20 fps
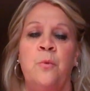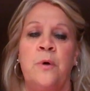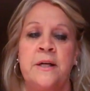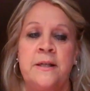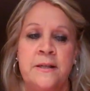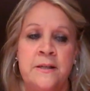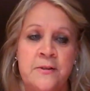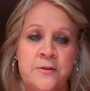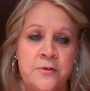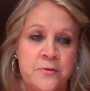
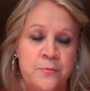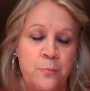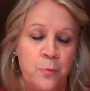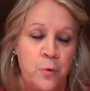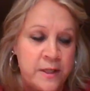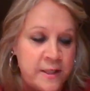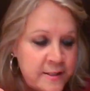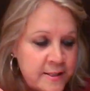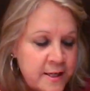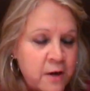What does
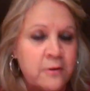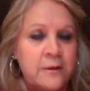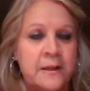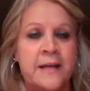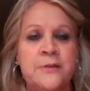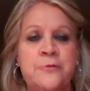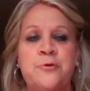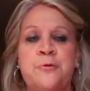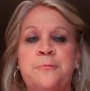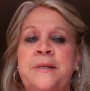what does our
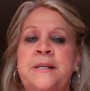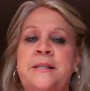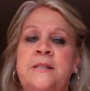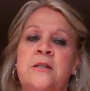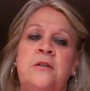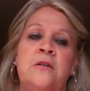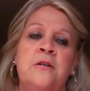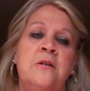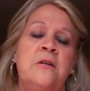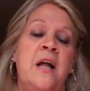classroom need
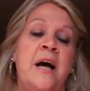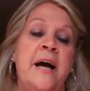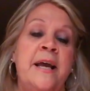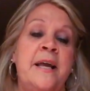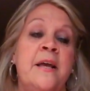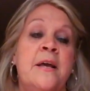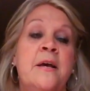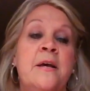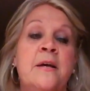to look like?